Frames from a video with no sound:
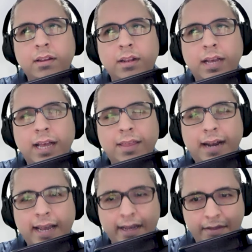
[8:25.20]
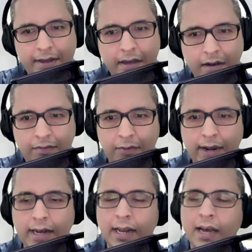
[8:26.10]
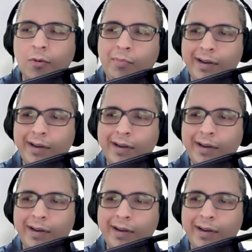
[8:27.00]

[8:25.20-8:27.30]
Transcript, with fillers: Not that I can think of right now,